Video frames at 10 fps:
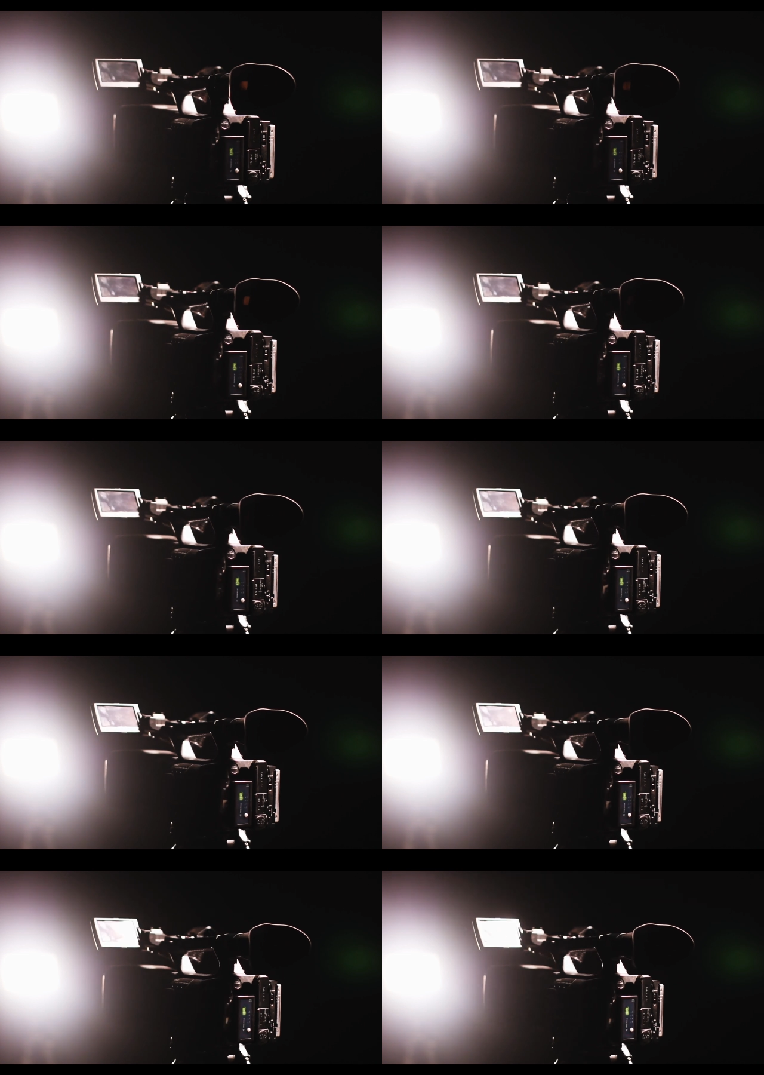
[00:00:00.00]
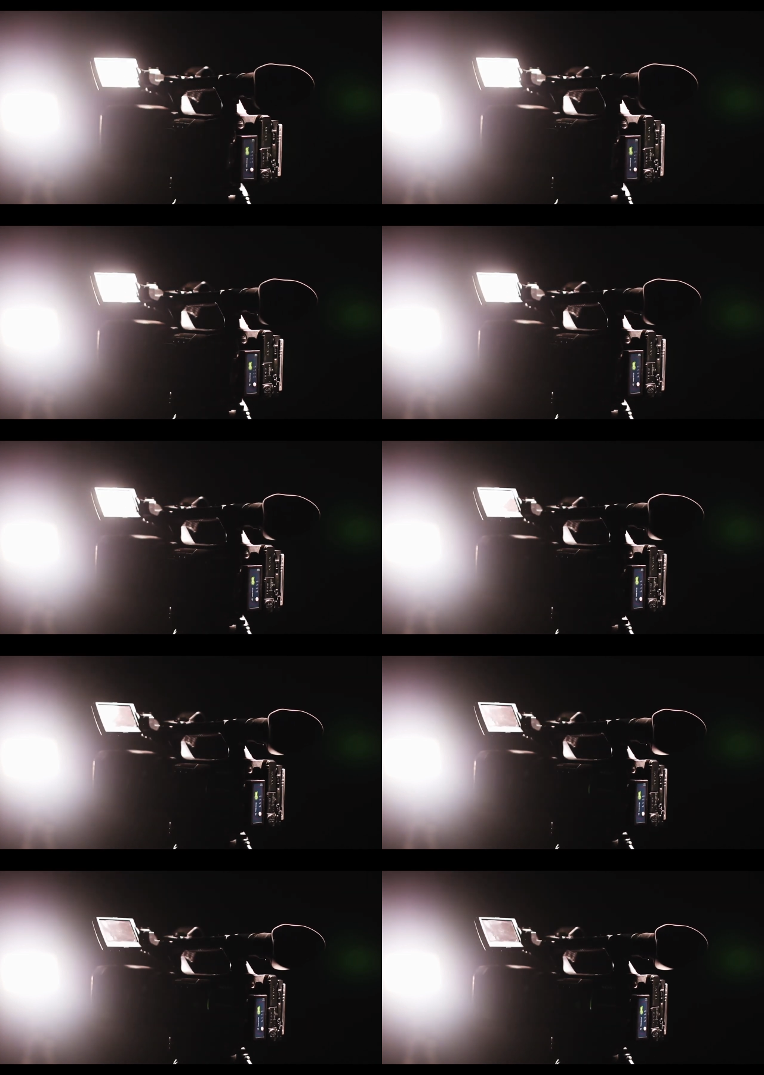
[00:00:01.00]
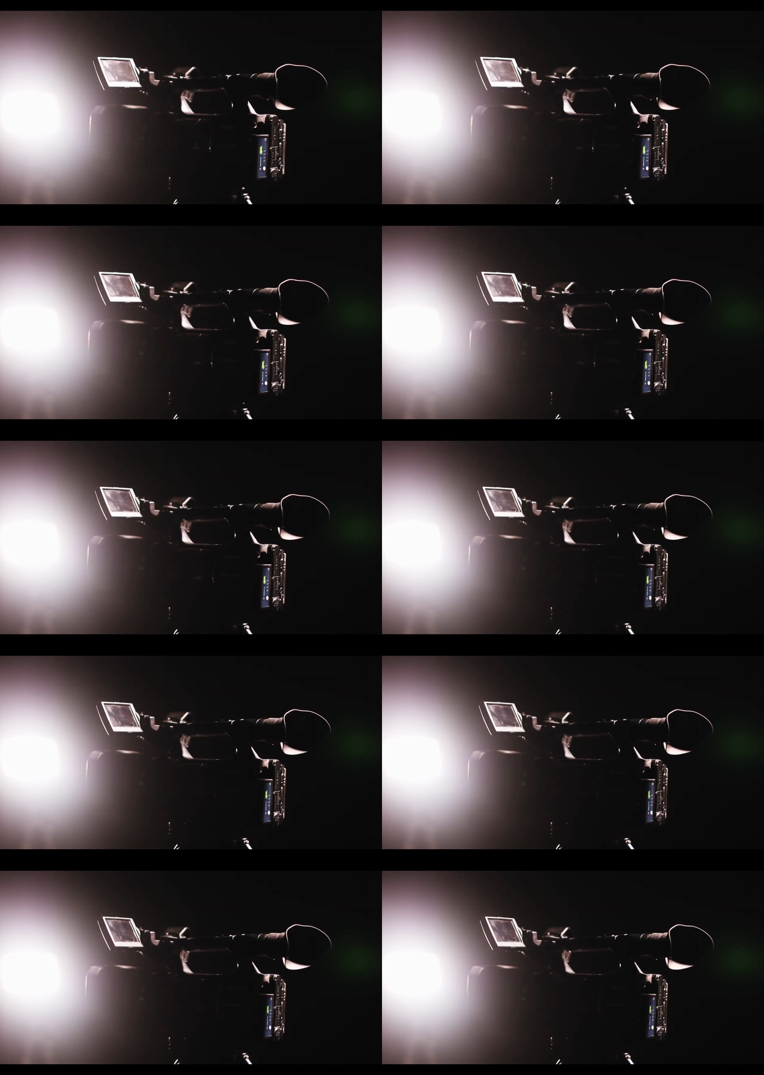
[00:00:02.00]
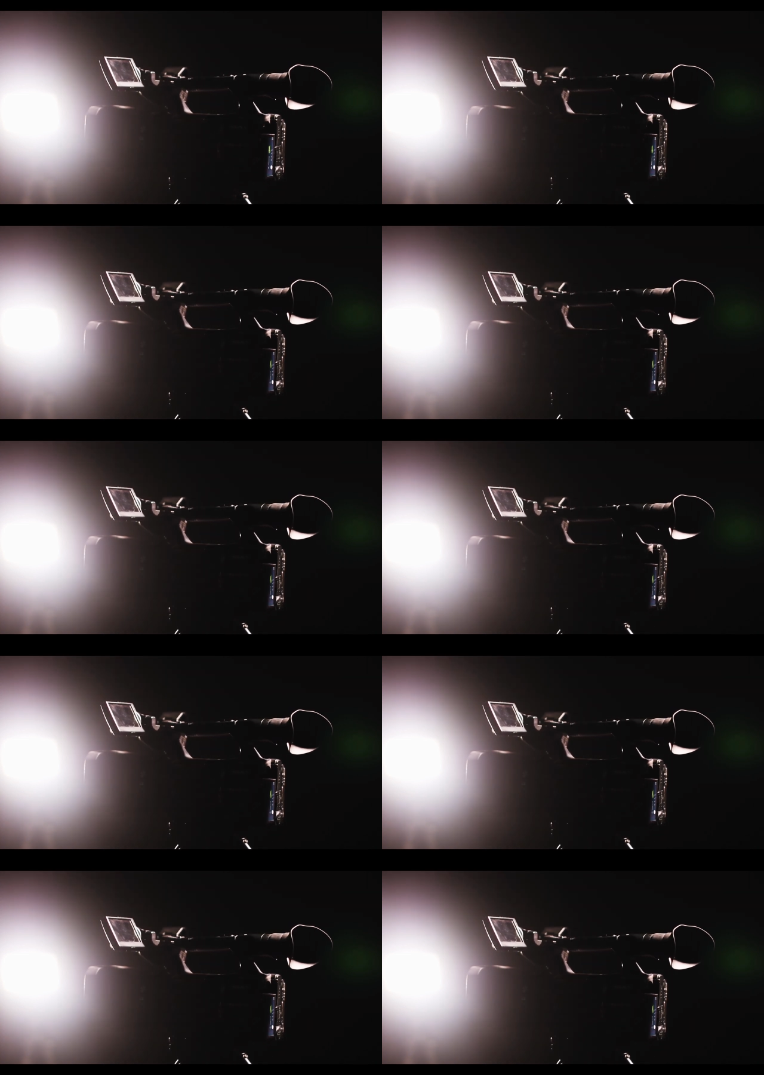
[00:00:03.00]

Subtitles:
[unreadable: no face in view]